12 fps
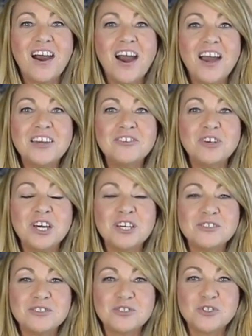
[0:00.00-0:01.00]
I
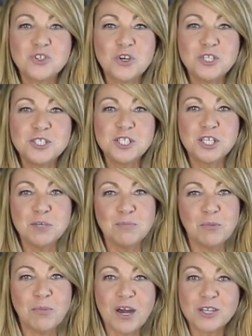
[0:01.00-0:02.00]
have started to keep
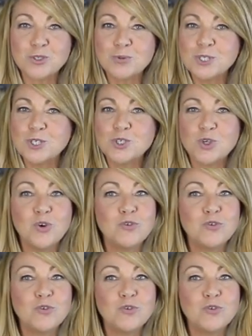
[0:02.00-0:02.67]
a box which is